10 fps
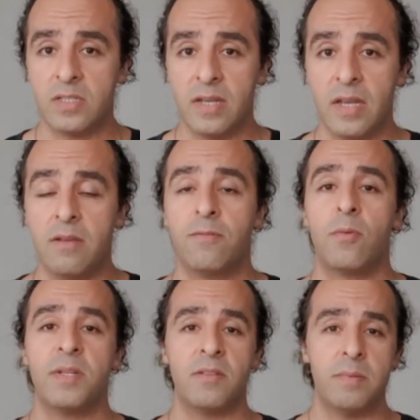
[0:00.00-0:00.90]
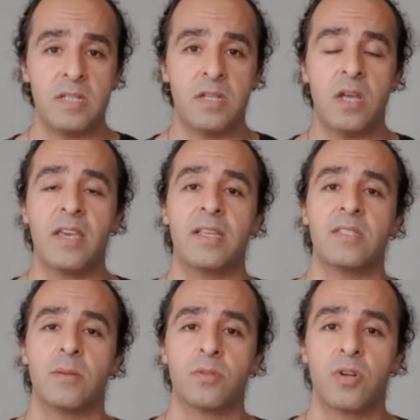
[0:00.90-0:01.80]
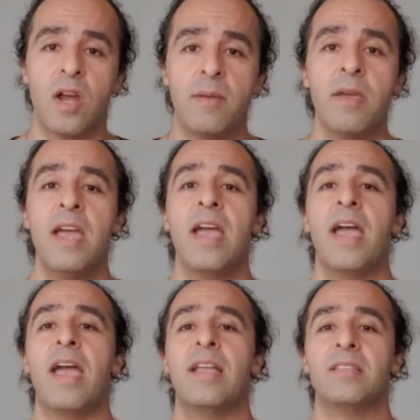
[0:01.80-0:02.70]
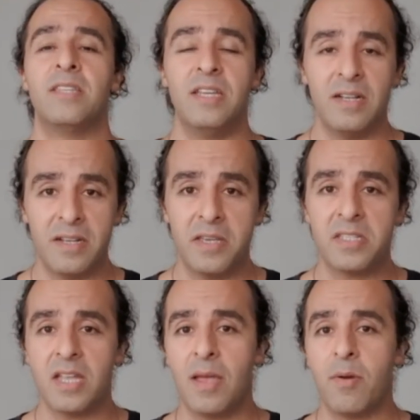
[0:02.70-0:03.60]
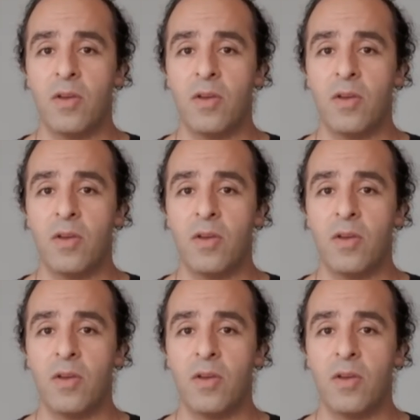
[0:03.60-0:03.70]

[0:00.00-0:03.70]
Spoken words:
informative, please like and subscribe. And till next time, I